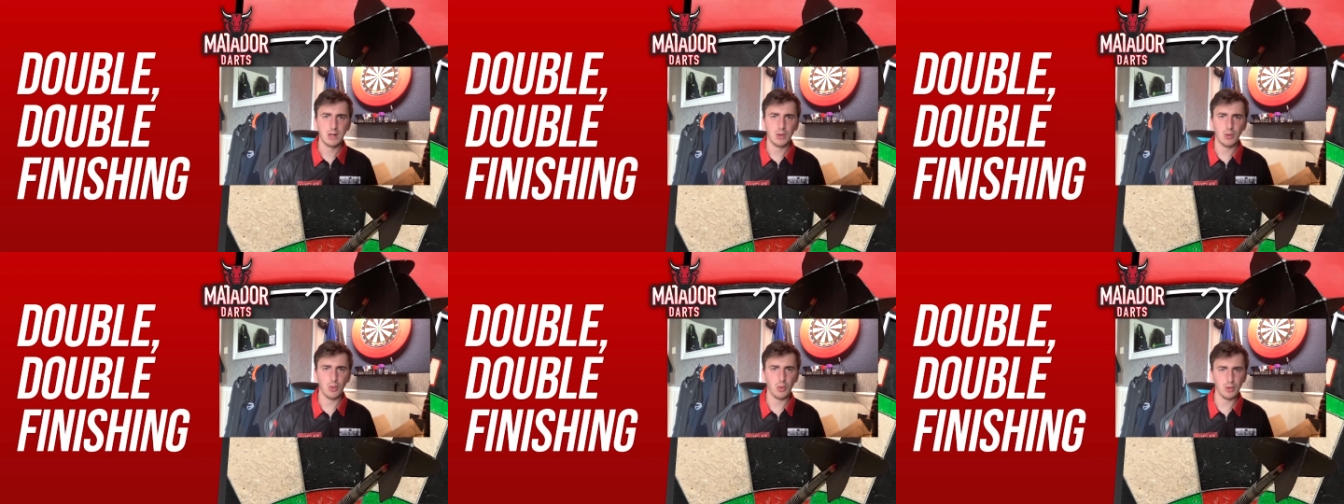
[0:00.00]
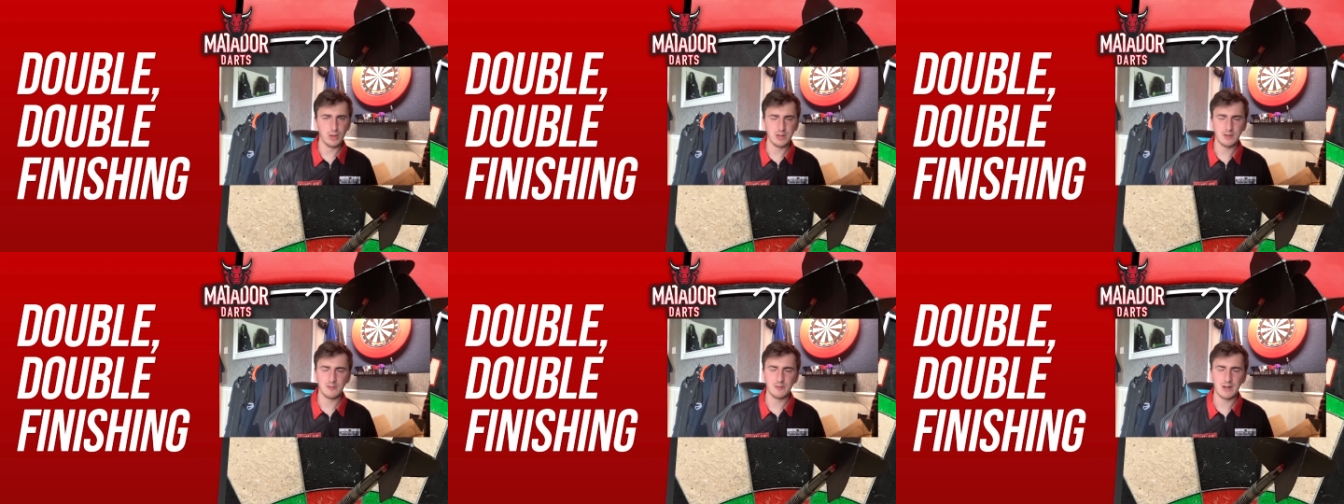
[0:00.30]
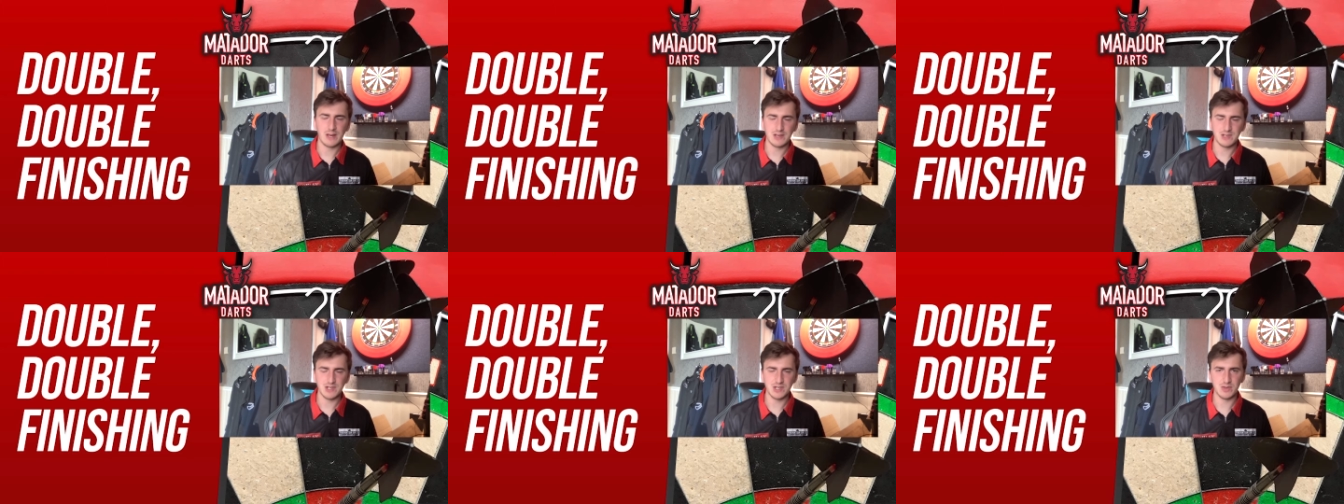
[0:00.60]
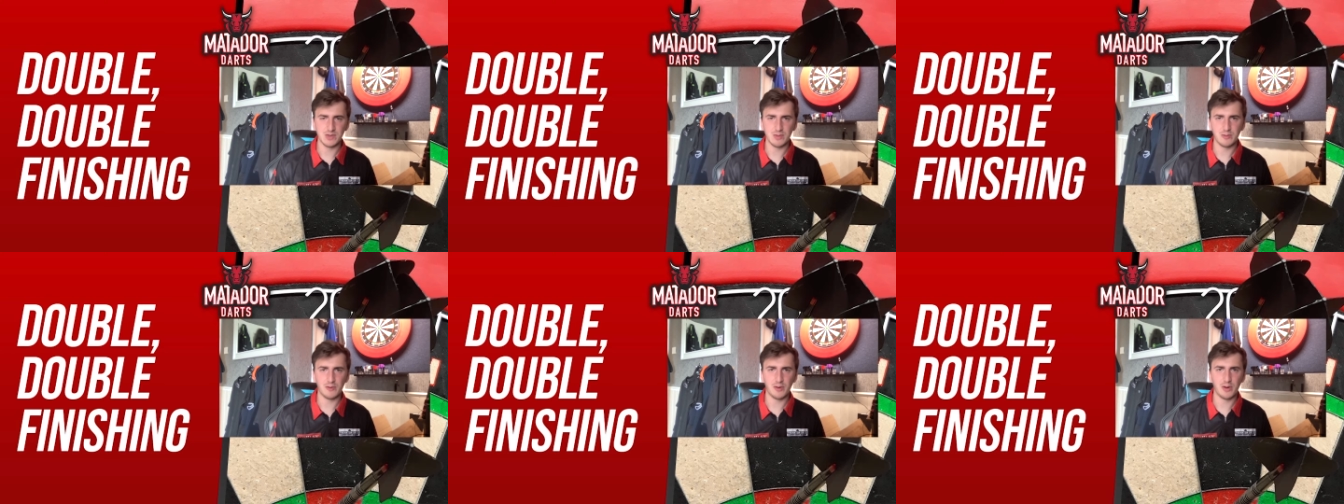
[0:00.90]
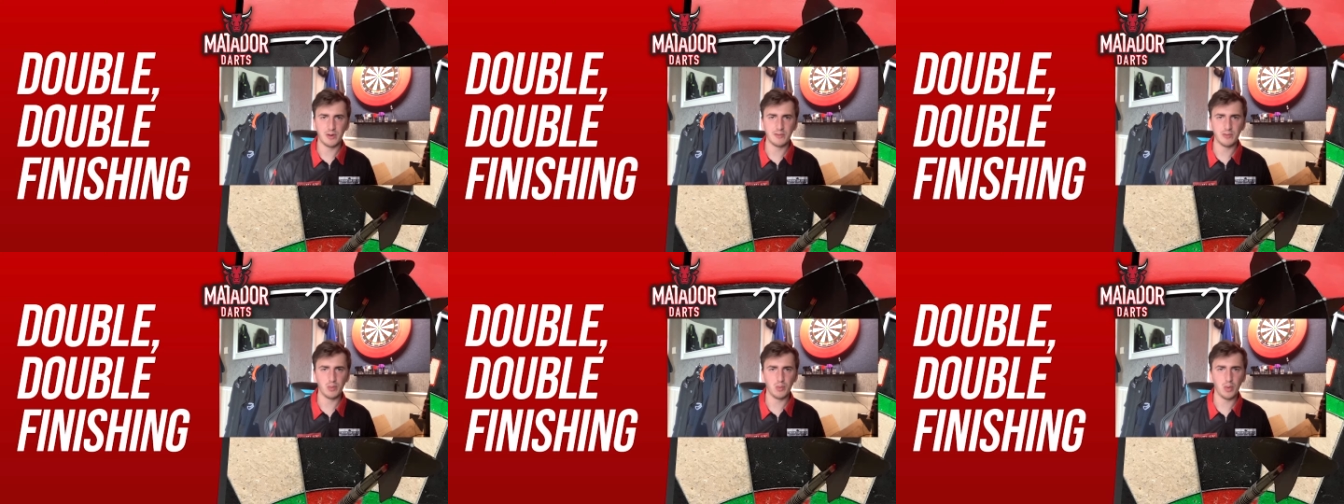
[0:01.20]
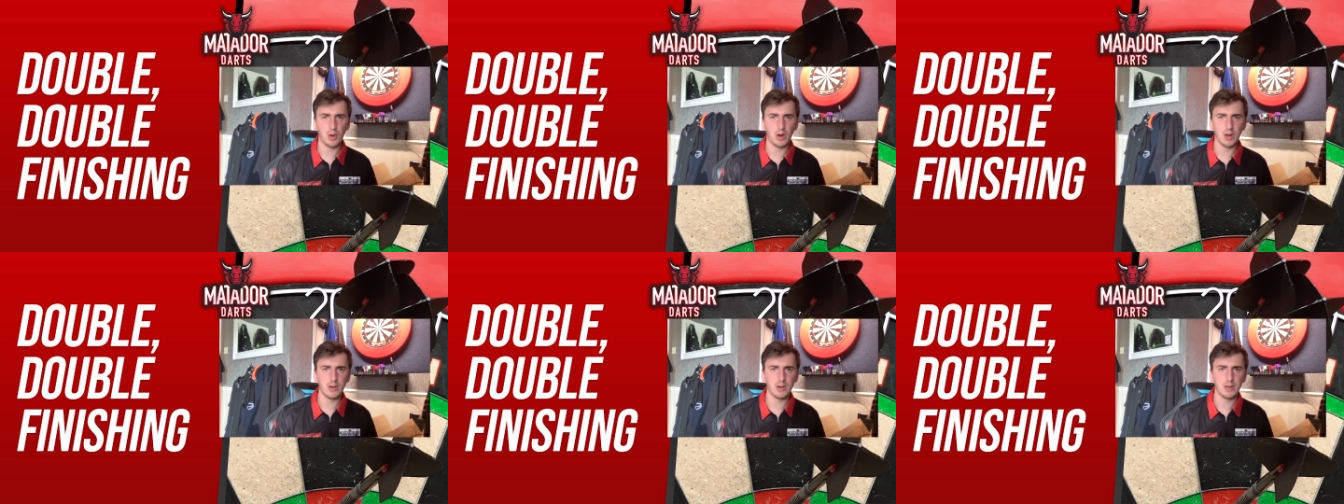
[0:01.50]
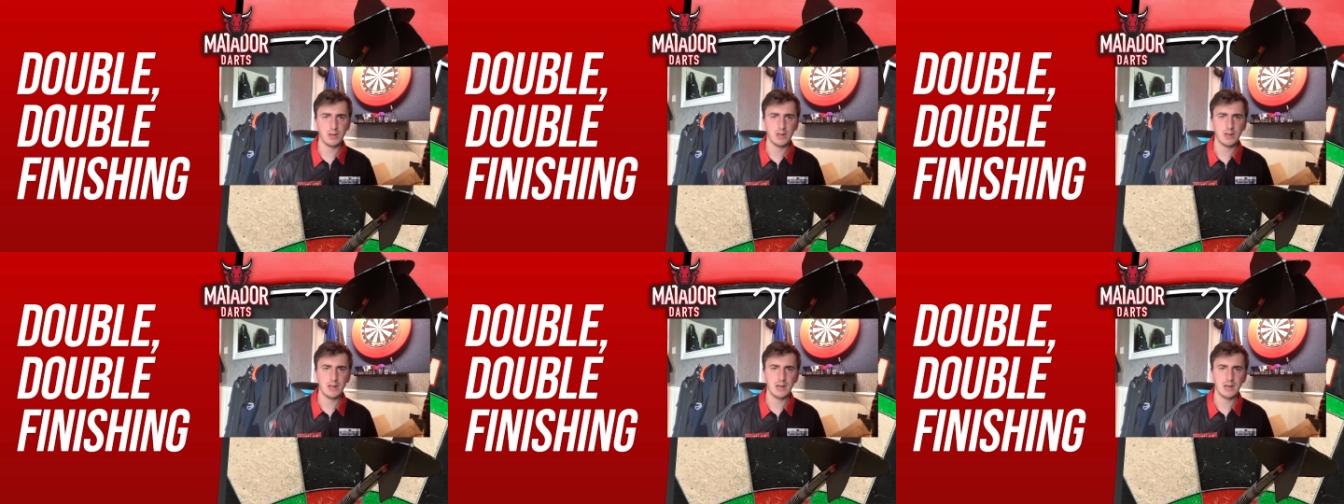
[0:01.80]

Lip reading: or it deflects into a 5 or 1,